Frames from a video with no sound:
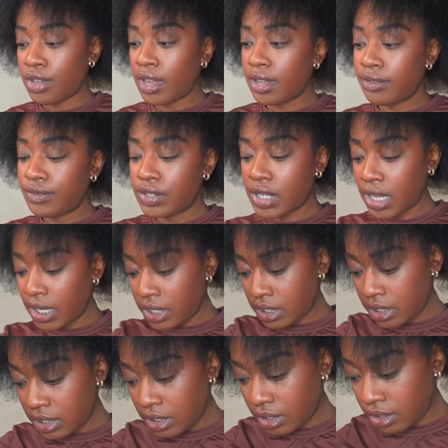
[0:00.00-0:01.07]
I have
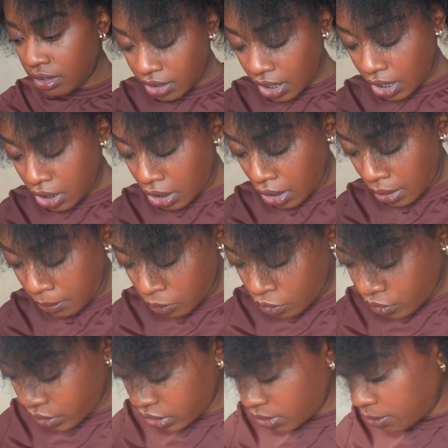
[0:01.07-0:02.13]
10 that I'm
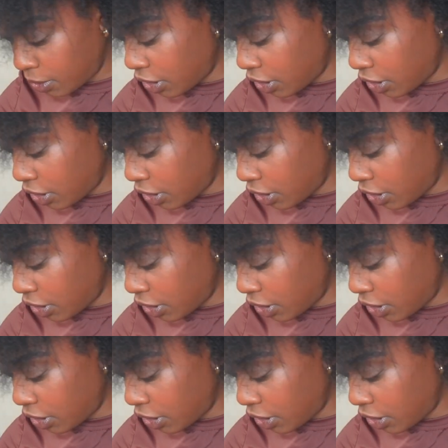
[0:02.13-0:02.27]
going to be